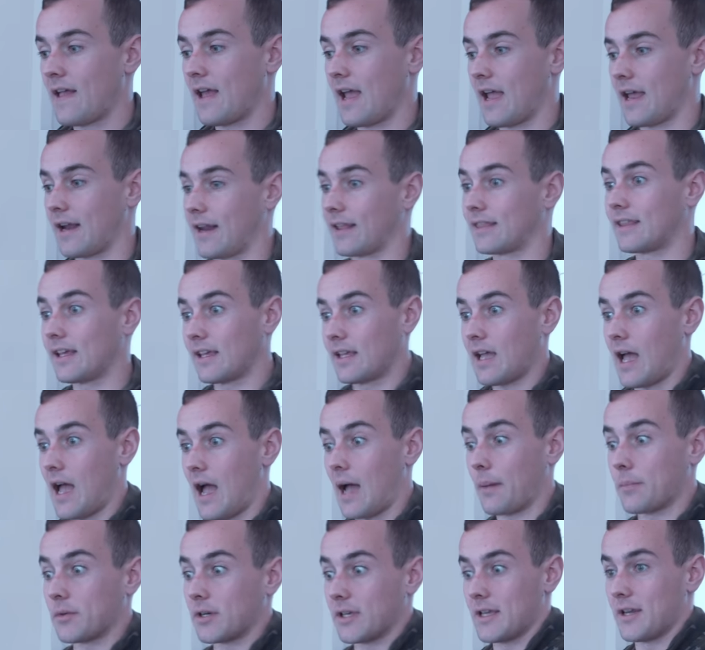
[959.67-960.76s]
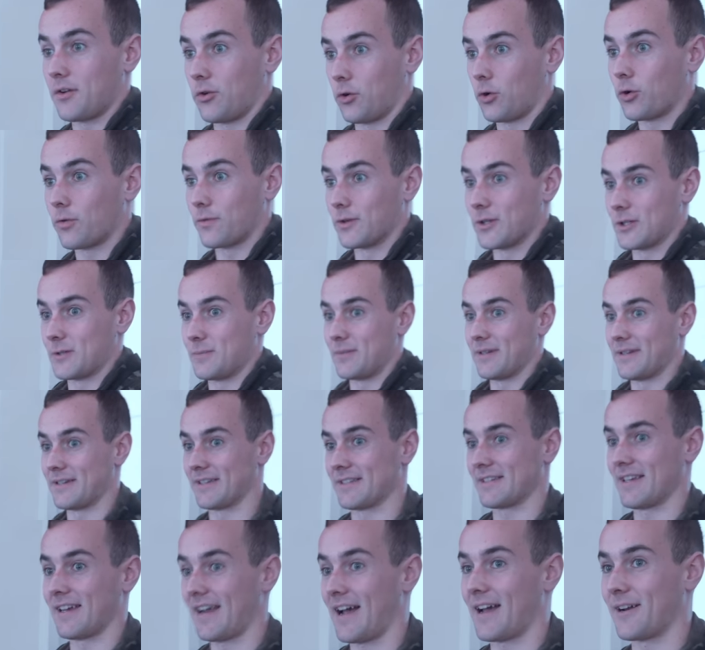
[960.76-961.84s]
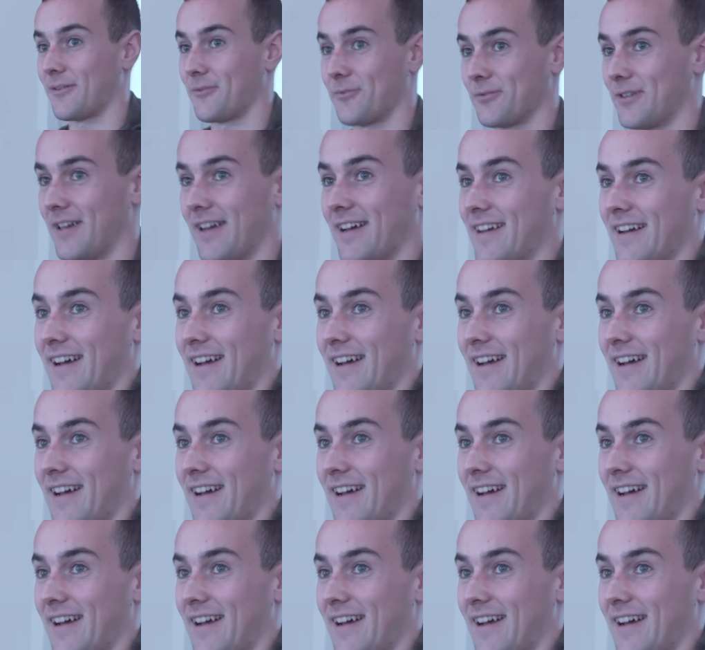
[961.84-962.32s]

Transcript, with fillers: And I think I'm gonna get nervous because, like, I don't,